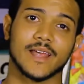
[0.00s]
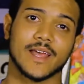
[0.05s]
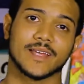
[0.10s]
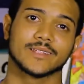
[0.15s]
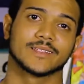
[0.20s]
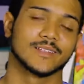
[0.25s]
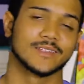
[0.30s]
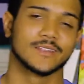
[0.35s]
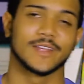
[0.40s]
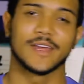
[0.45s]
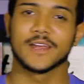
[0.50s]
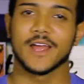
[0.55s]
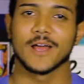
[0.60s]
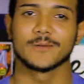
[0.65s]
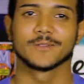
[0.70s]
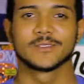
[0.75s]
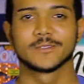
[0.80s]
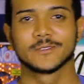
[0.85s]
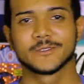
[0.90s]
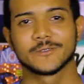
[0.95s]
guys. Like,
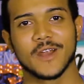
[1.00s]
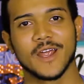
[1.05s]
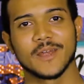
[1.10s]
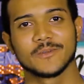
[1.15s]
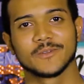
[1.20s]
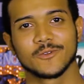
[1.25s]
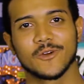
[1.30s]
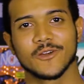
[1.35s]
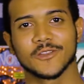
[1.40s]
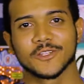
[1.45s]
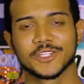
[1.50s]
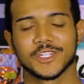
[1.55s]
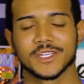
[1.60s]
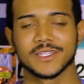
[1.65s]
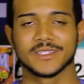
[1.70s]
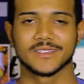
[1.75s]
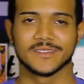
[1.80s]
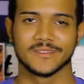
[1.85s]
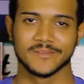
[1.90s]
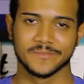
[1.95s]
comment, subscribe, do all the
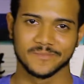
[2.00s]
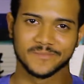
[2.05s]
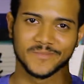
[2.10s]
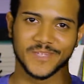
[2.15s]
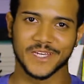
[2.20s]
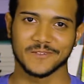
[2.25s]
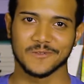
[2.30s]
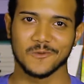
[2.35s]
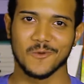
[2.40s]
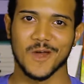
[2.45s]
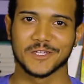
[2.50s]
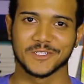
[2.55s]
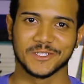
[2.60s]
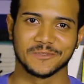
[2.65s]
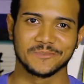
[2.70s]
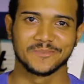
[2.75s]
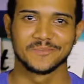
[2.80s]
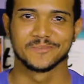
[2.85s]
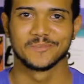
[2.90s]
shits. Thanks for watching.